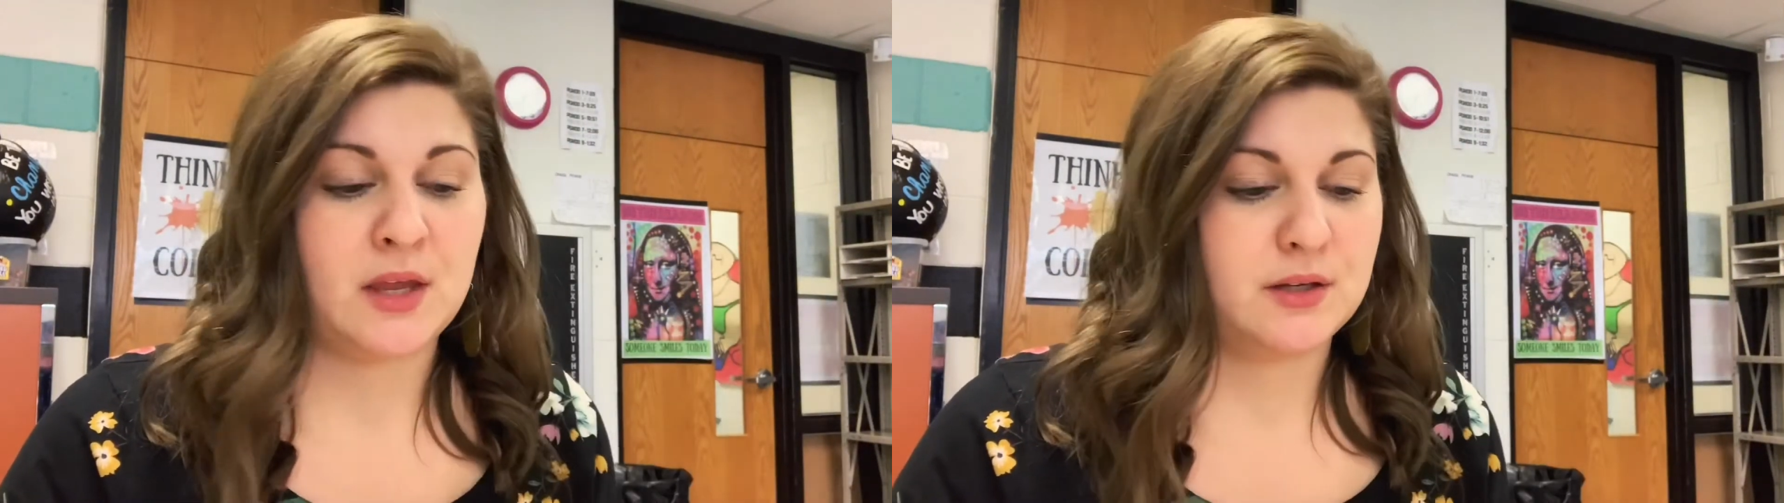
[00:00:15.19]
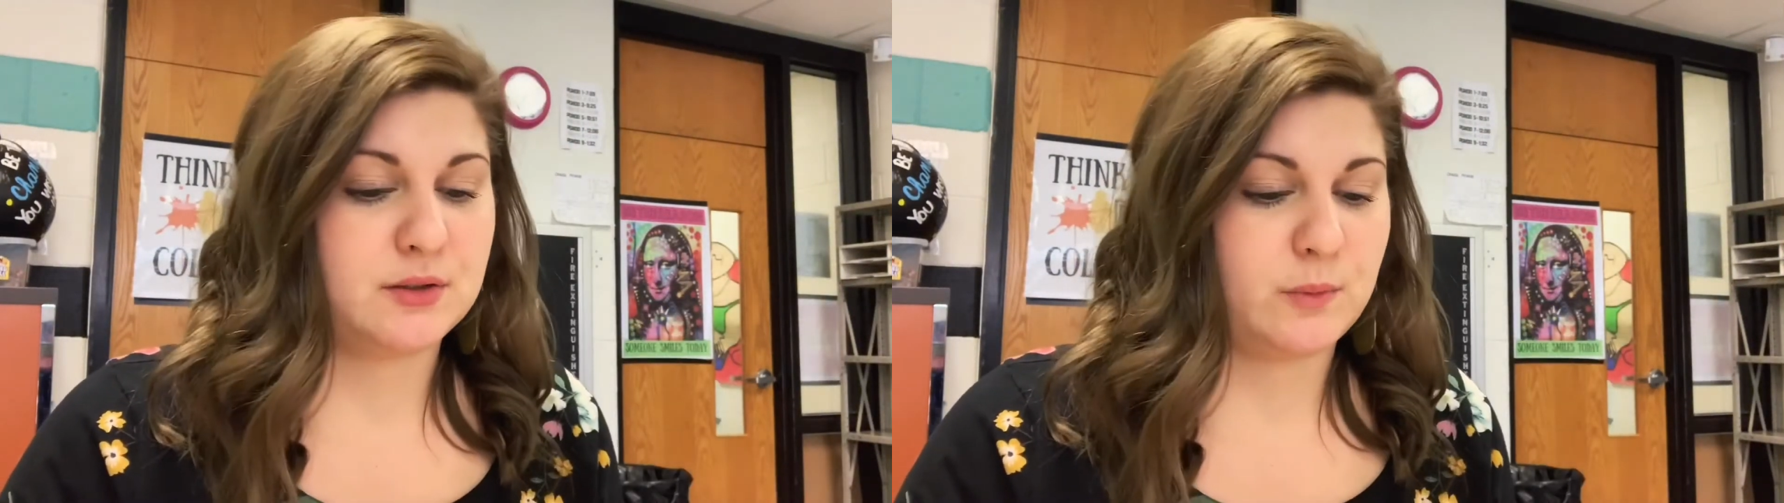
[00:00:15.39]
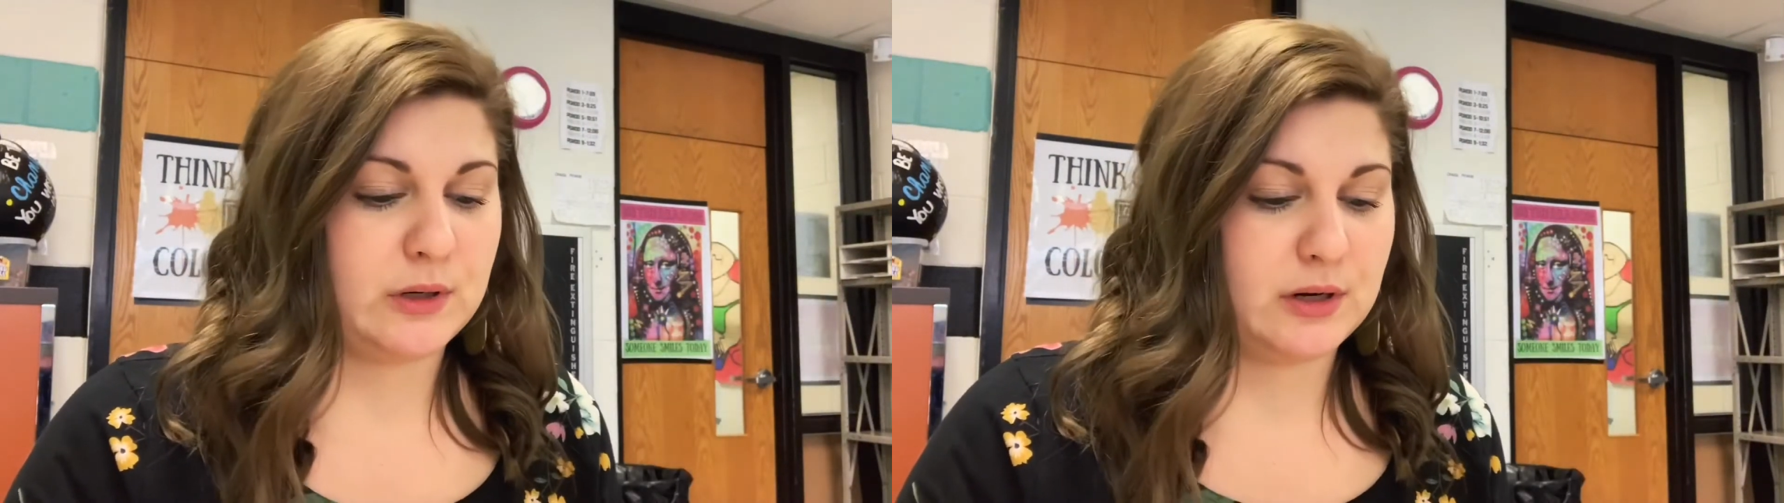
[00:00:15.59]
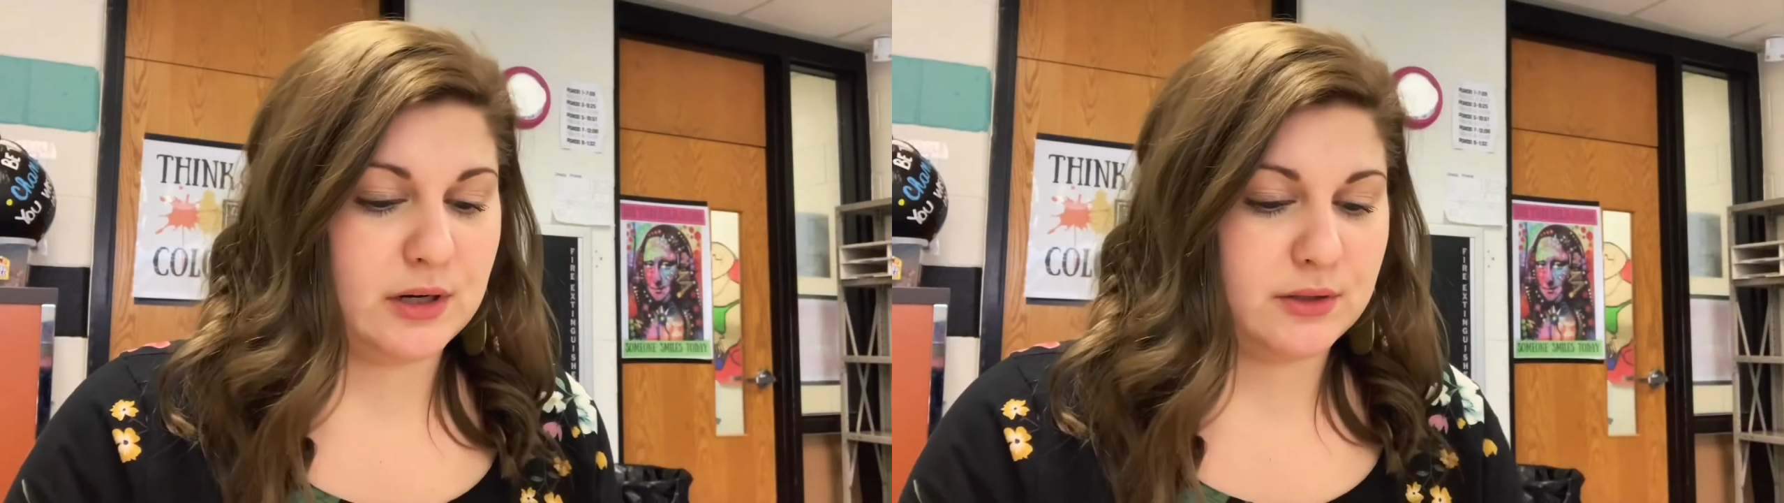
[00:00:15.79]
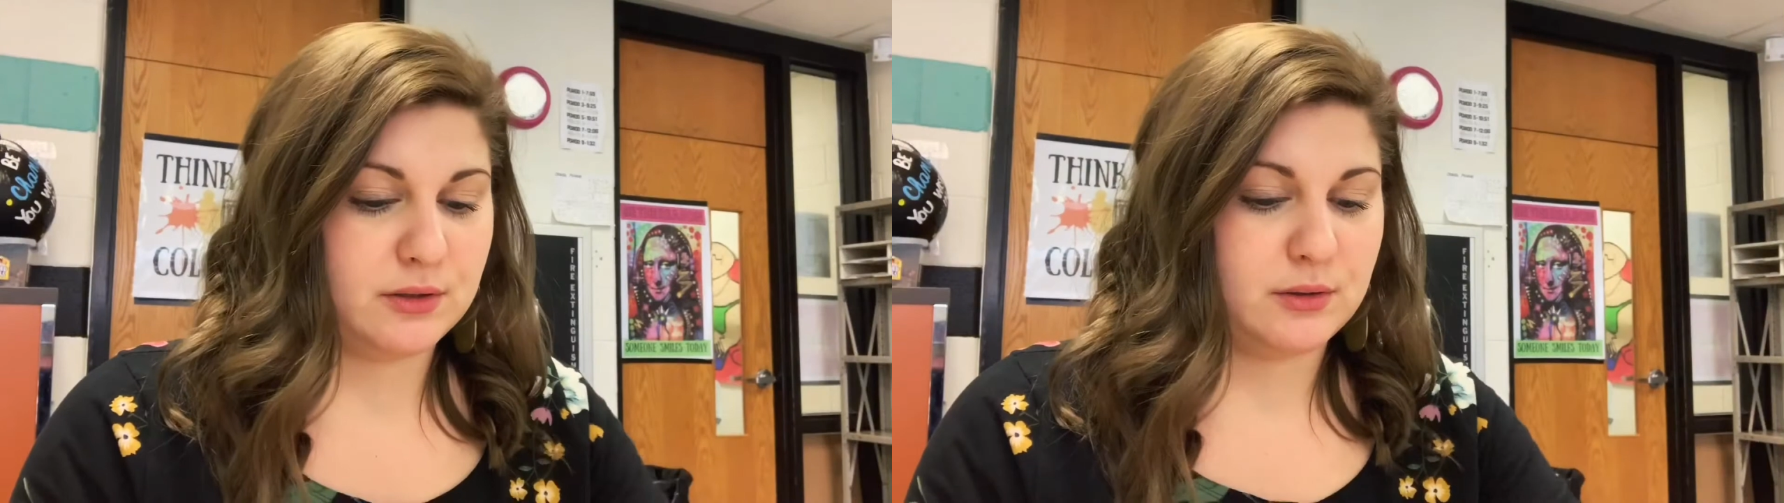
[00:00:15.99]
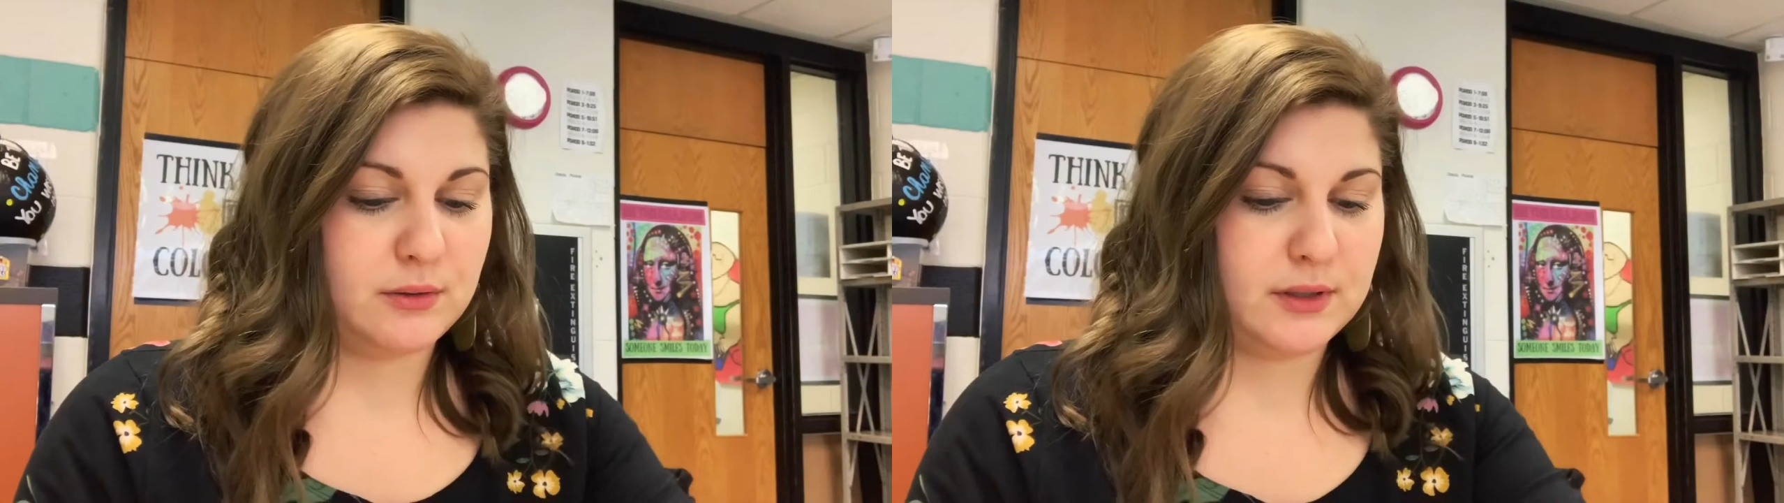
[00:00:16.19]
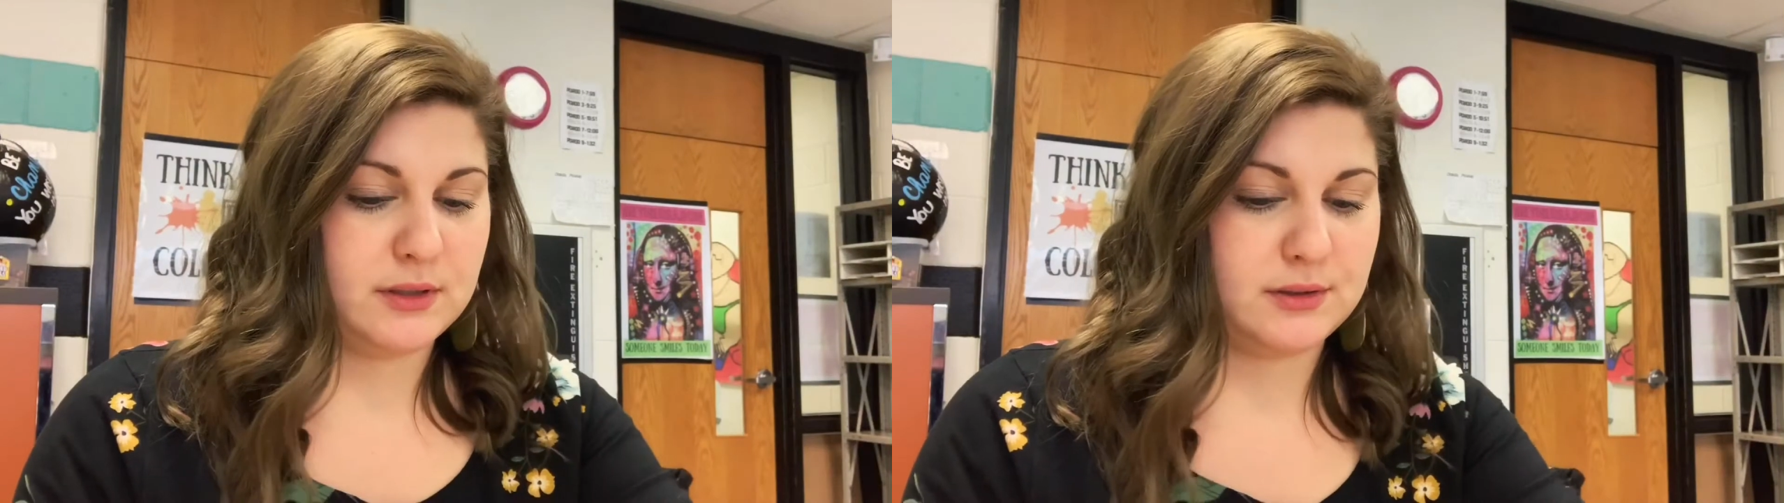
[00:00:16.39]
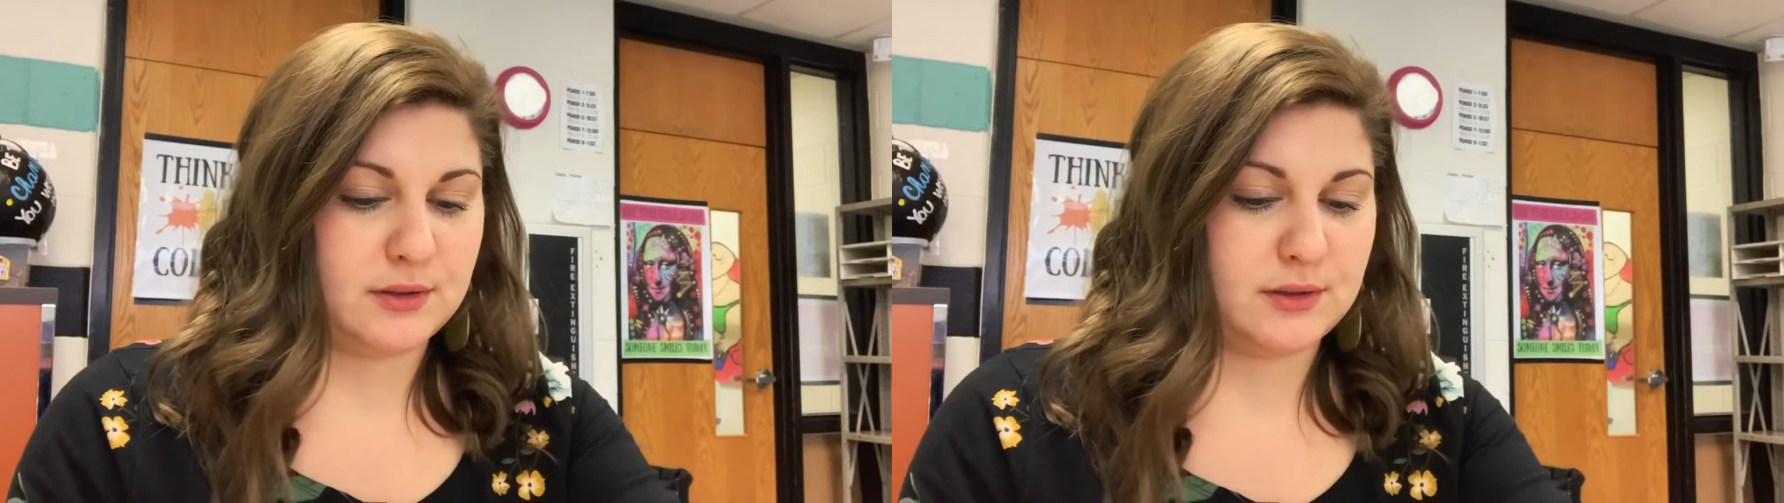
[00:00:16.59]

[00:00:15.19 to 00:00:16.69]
So what you're going to do is you're